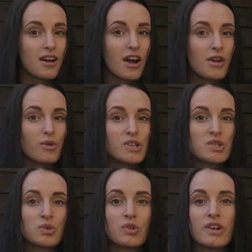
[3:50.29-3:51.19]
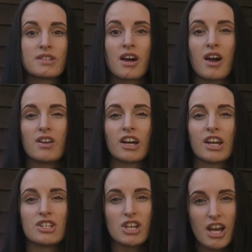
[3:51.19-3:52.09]
I always saw it as kind of
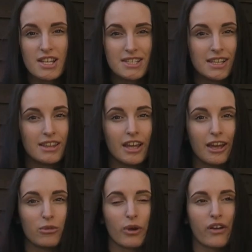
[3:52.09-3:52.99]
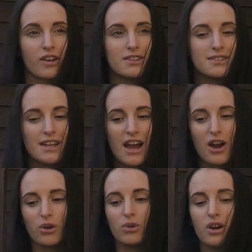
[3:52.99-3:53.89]
like a dirty thing, whereas
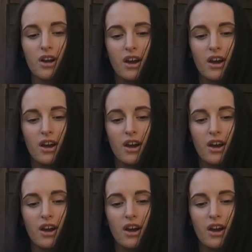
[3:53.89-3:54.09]
now,